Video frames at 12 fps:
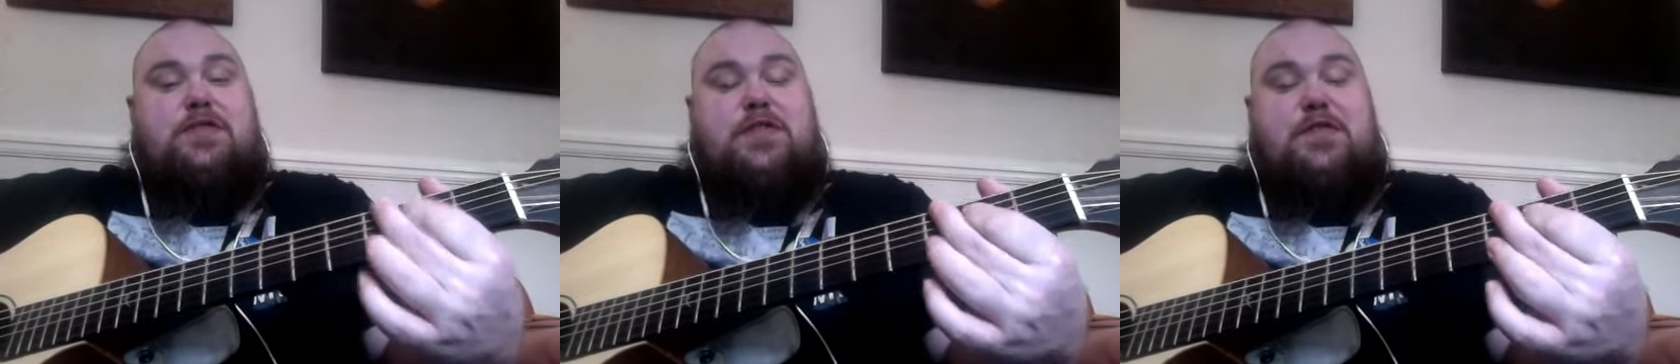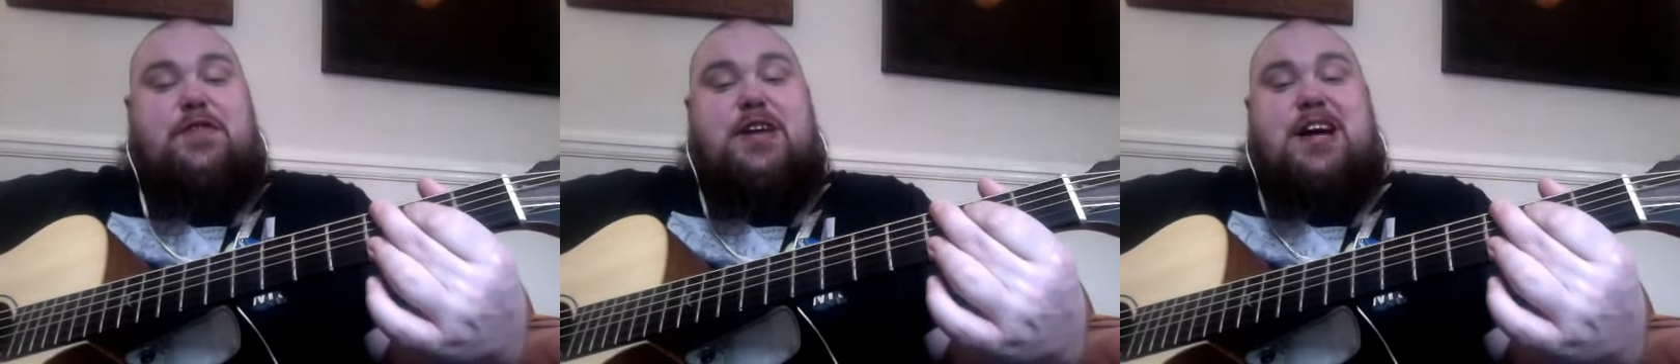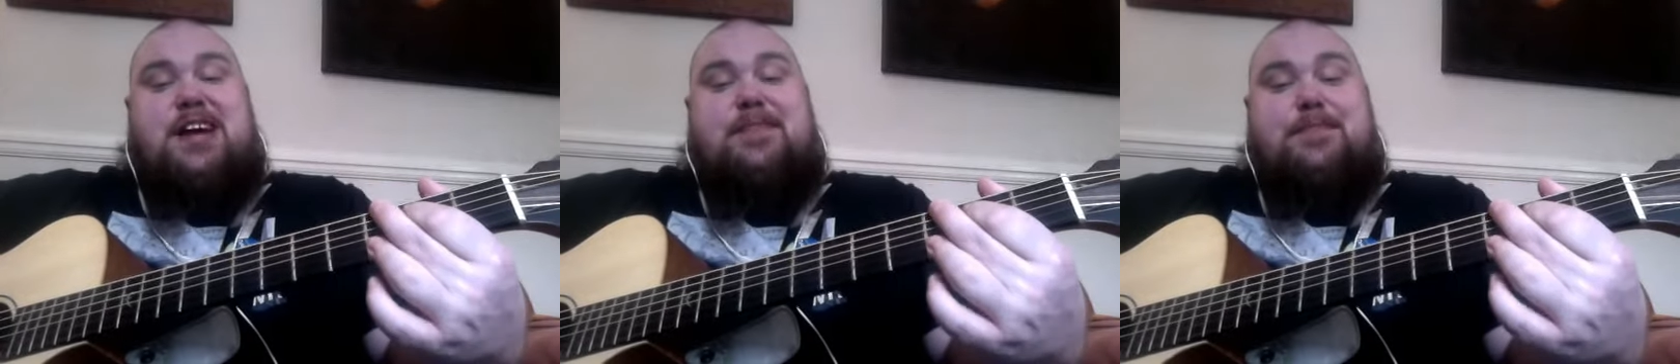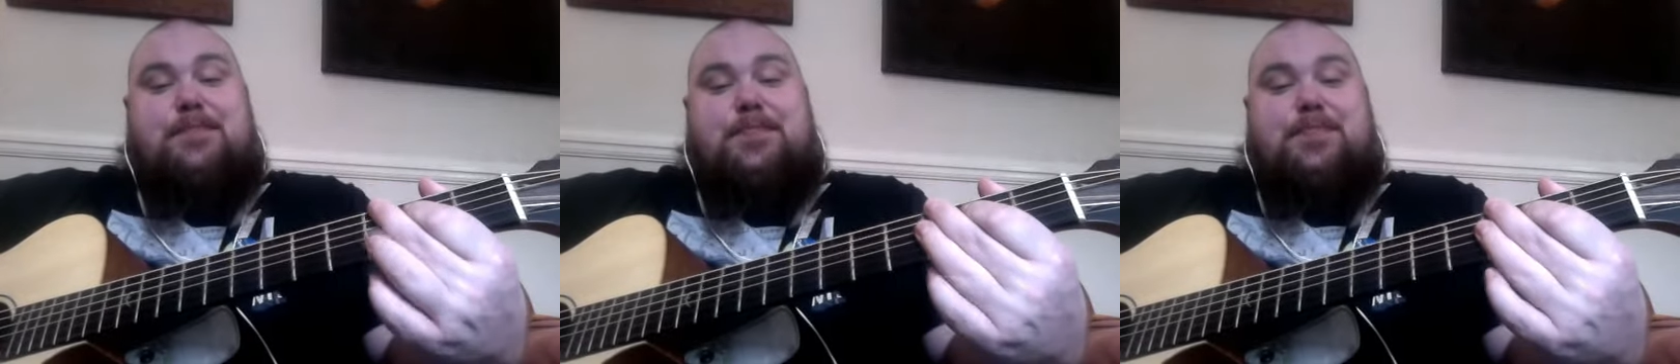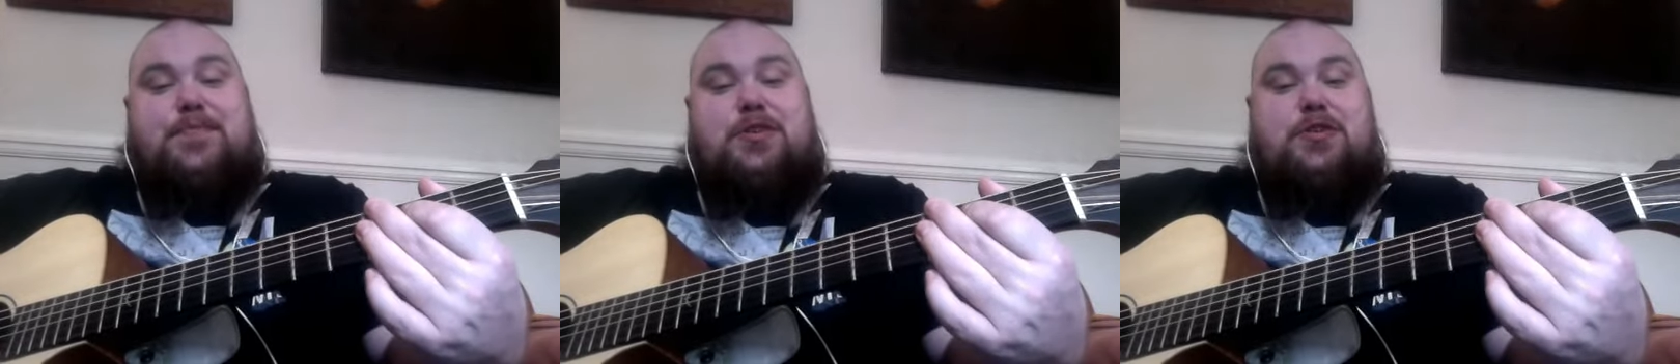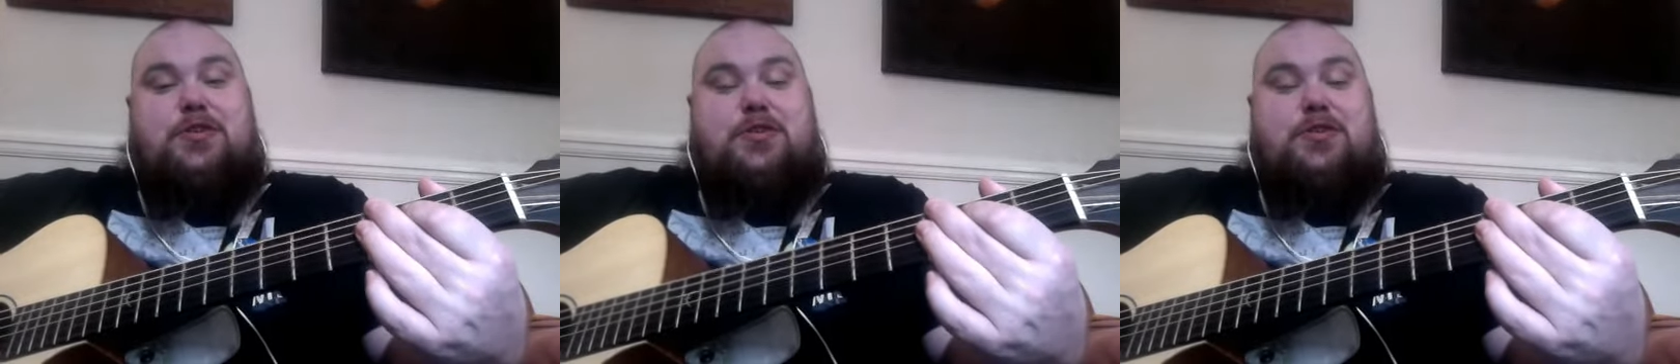If they're flat,
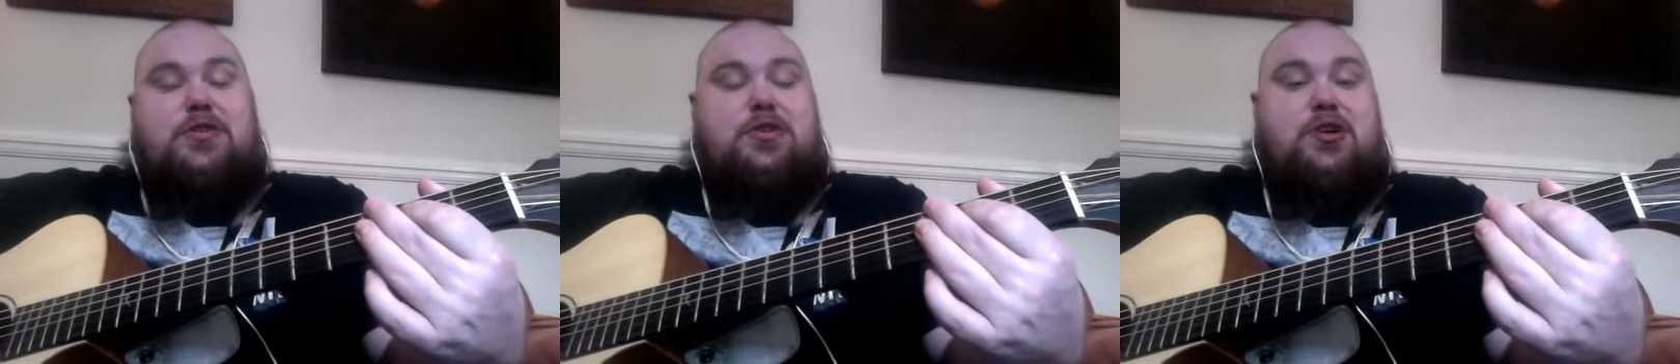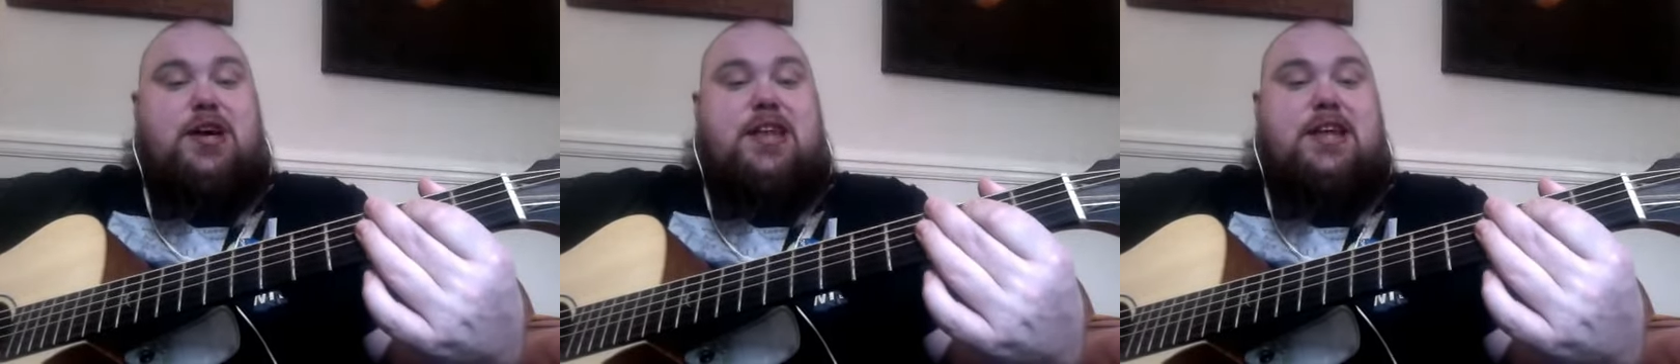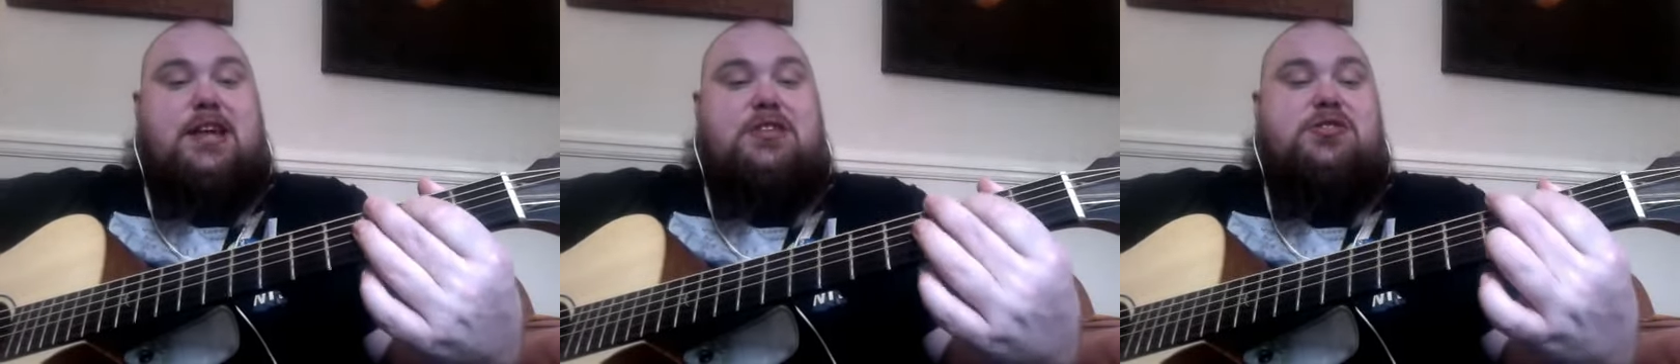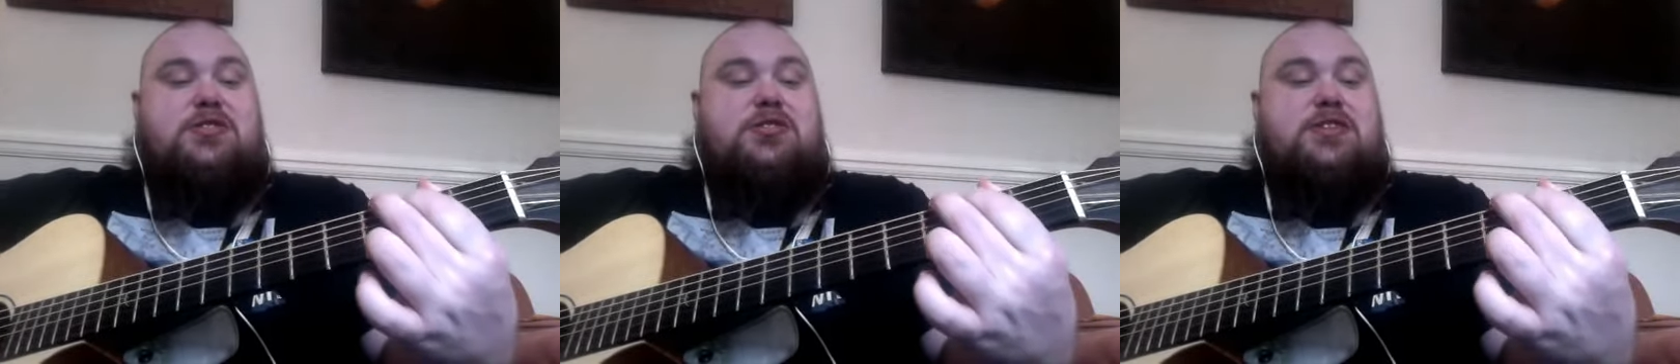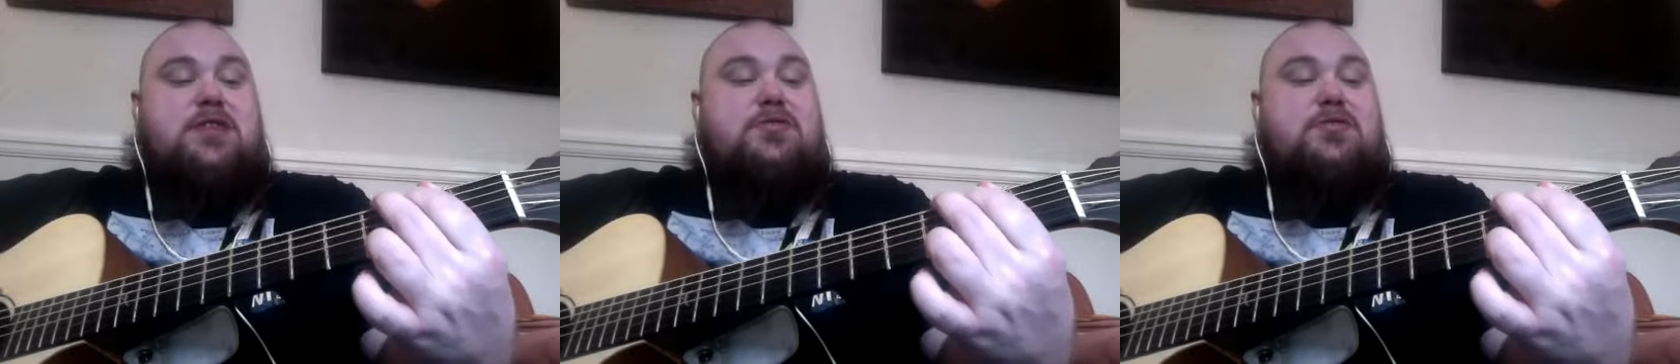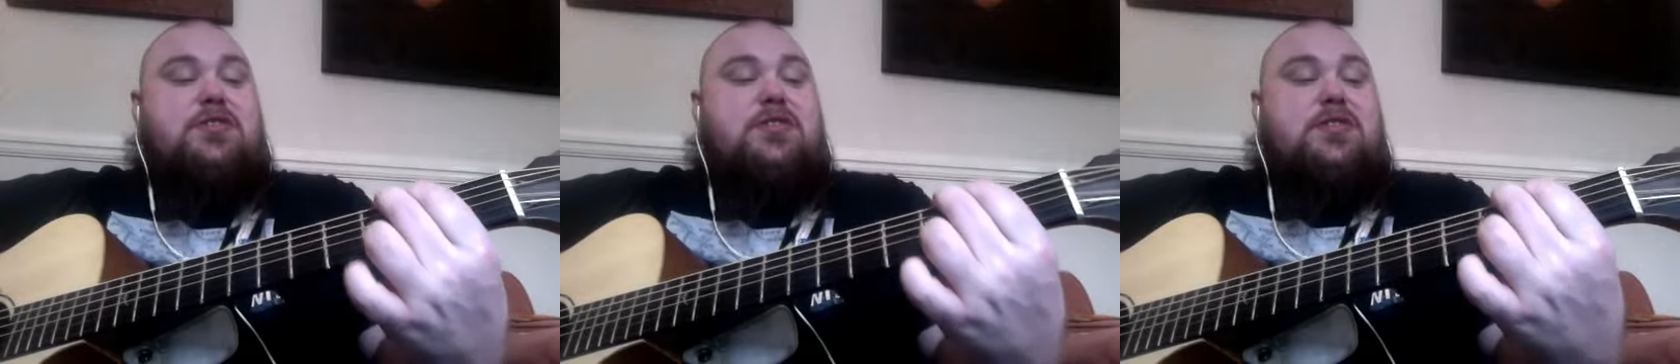you get that sound.